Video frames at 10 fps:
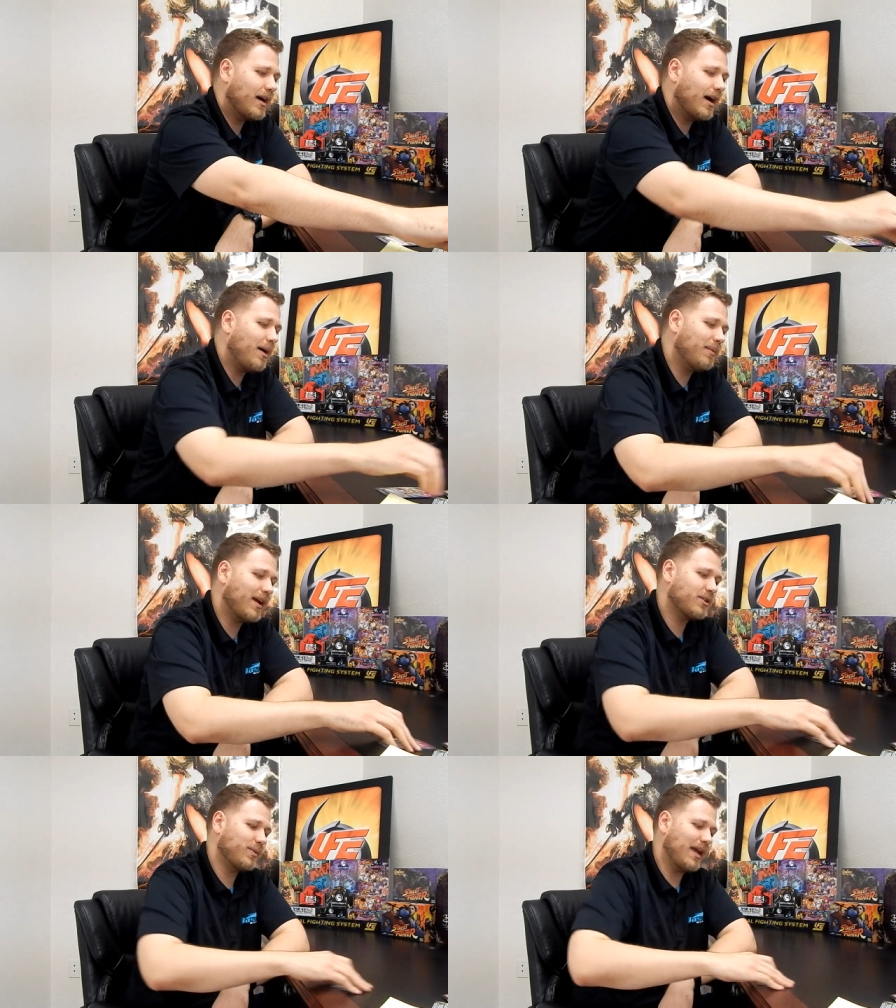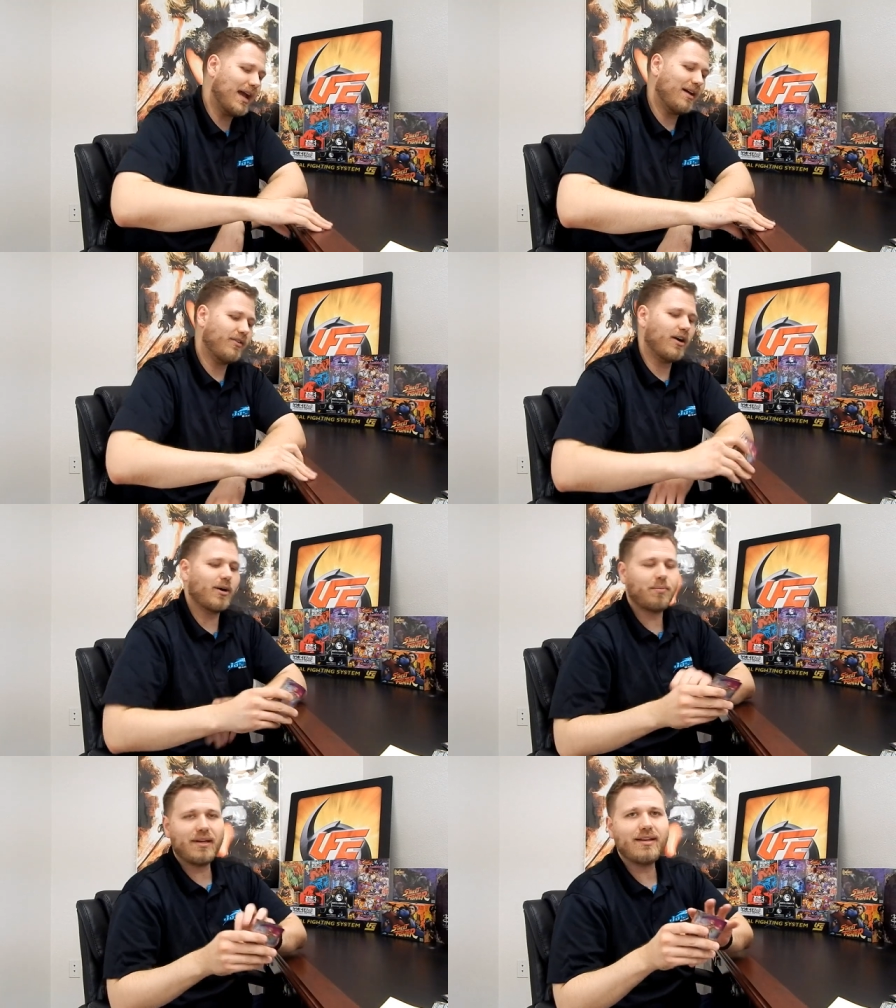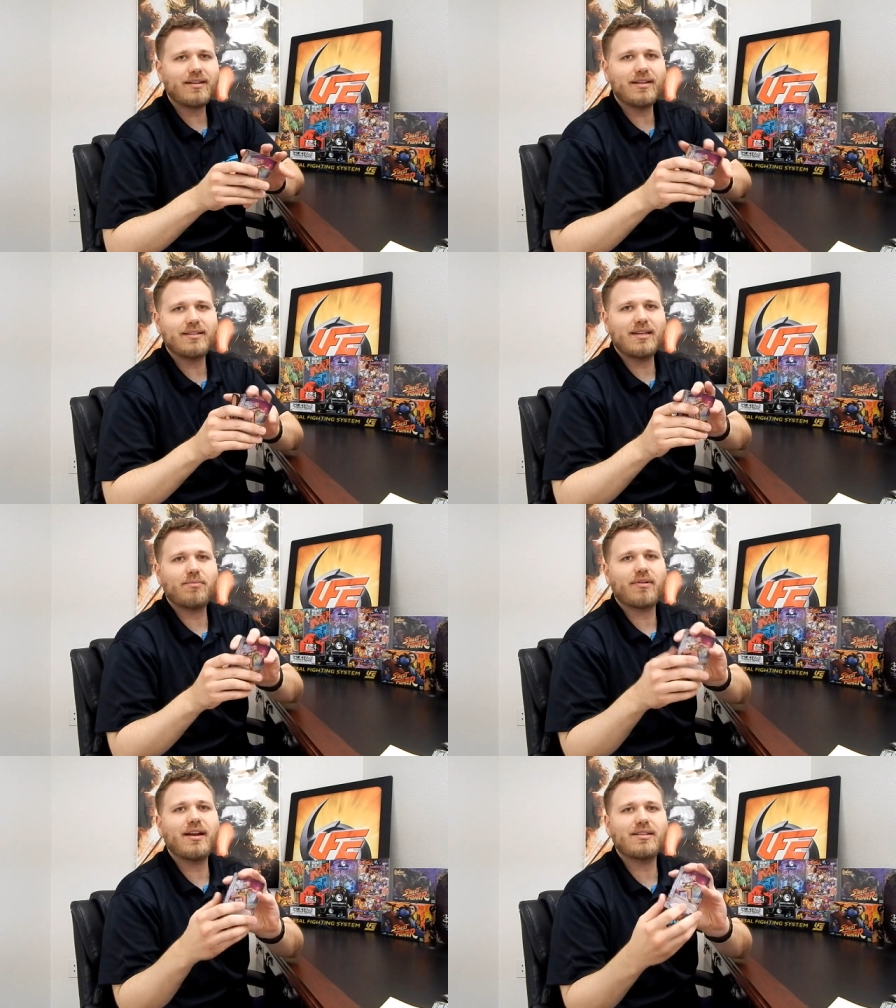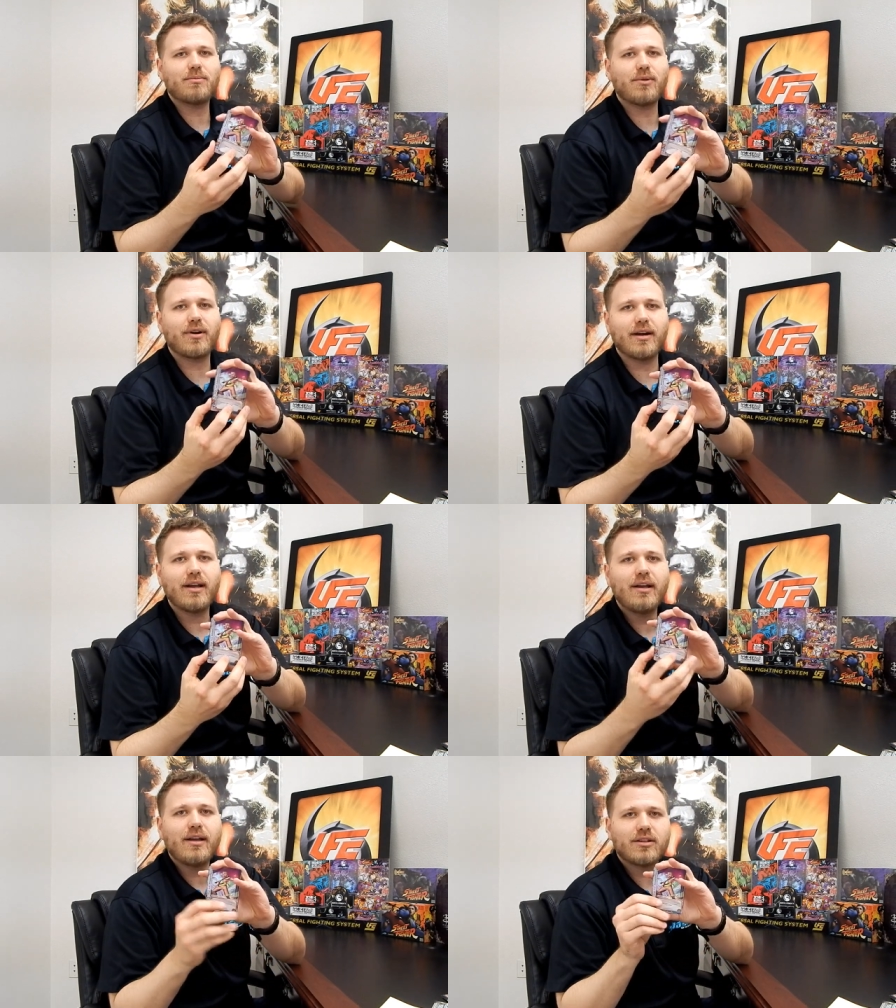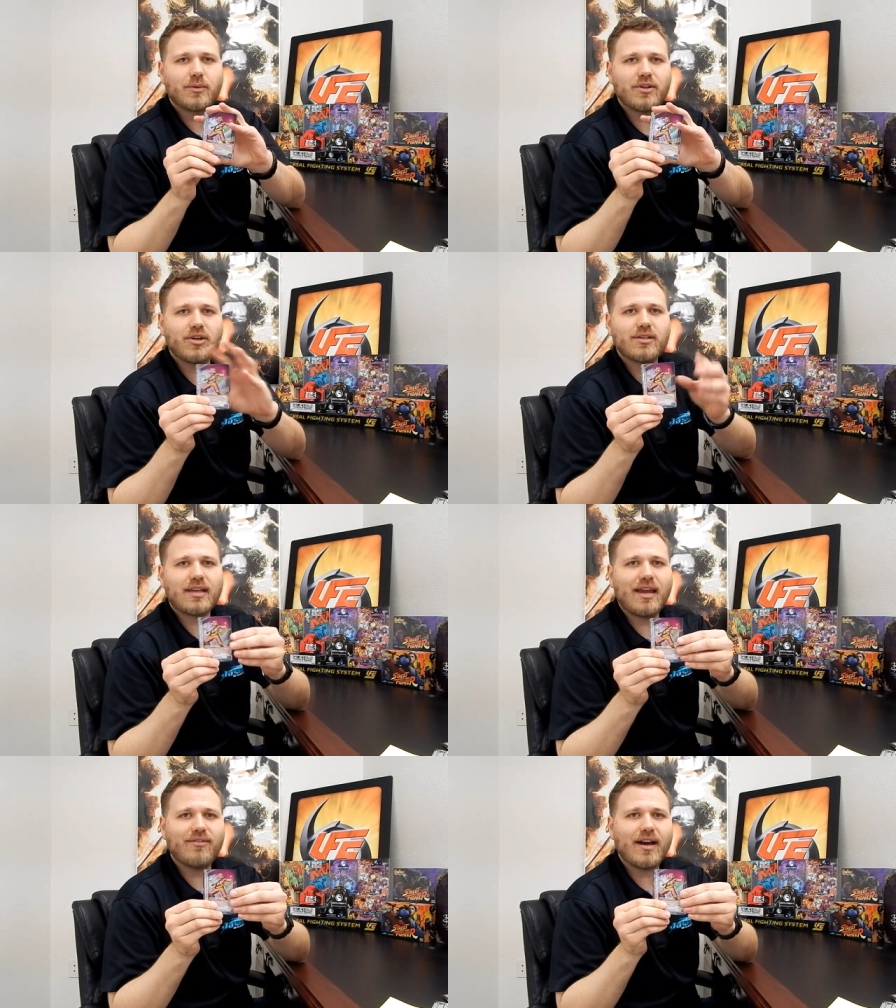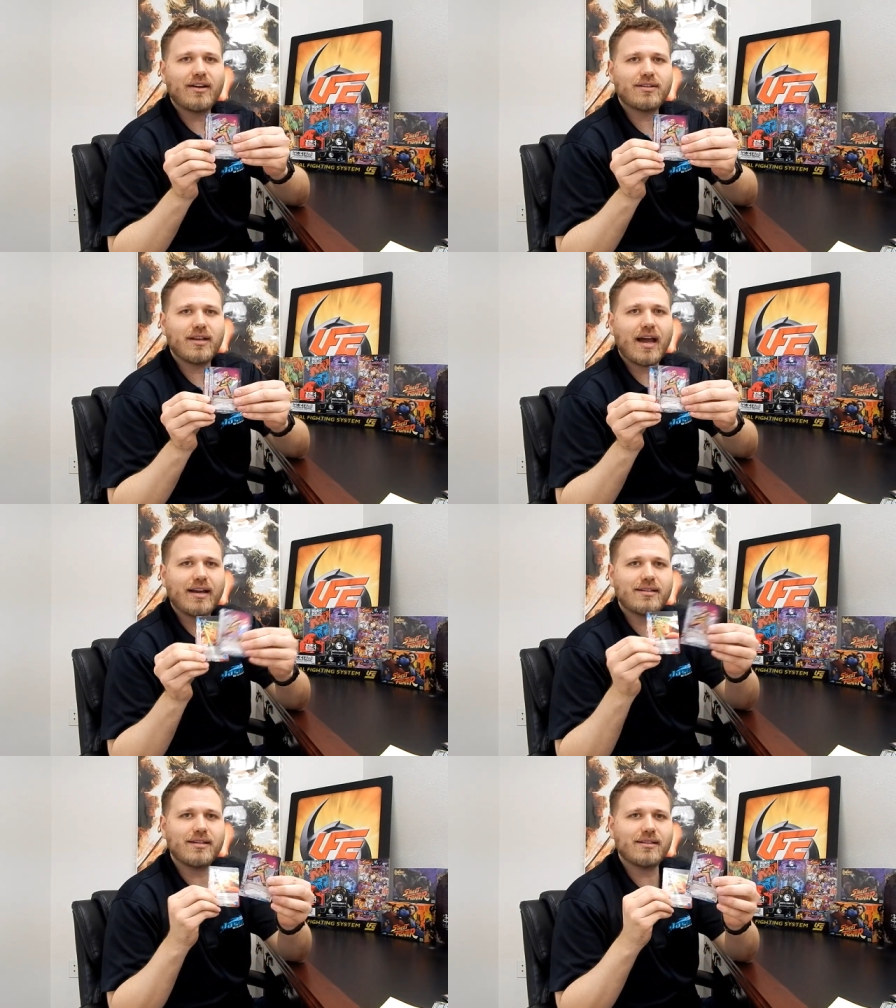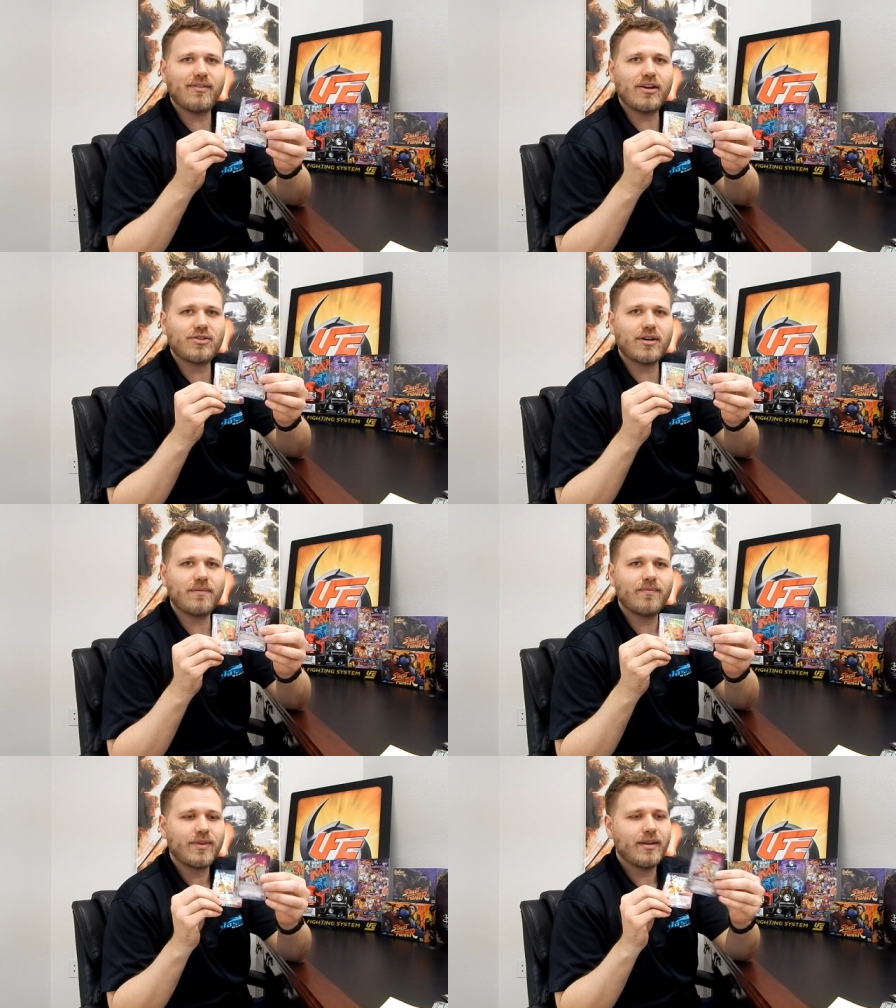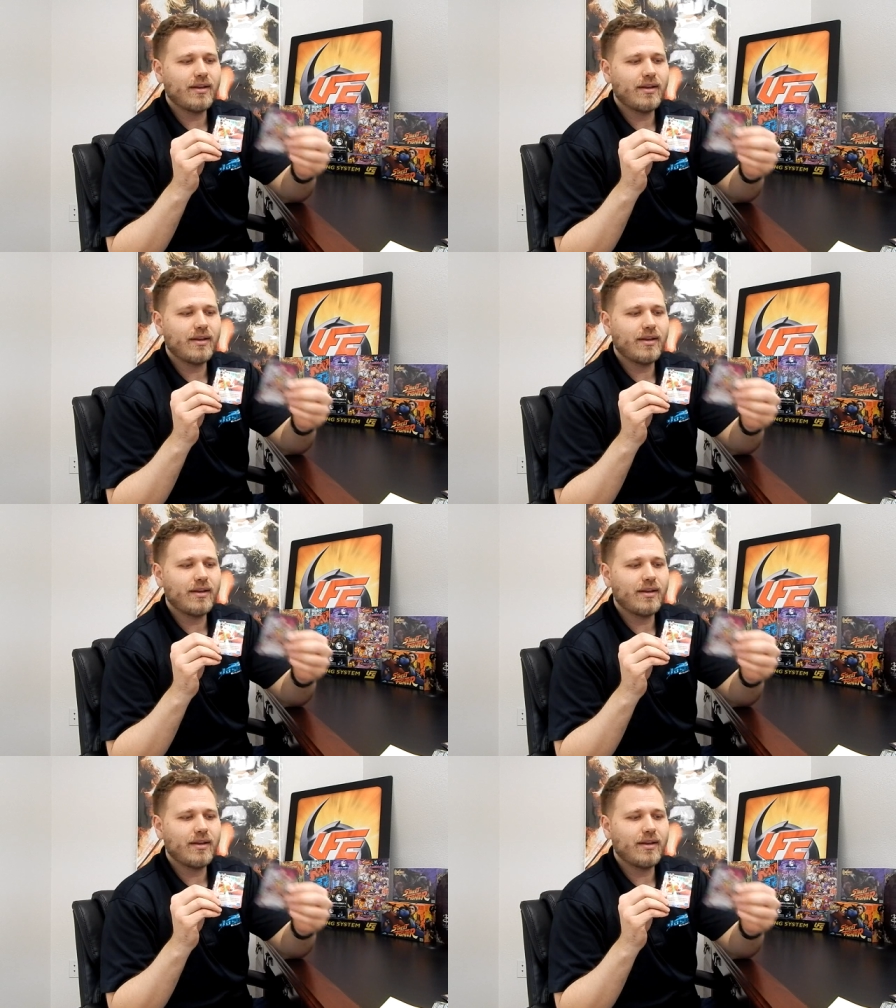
Uh, up next, we have our PTC price support. So we just gave out High Seas Adventure.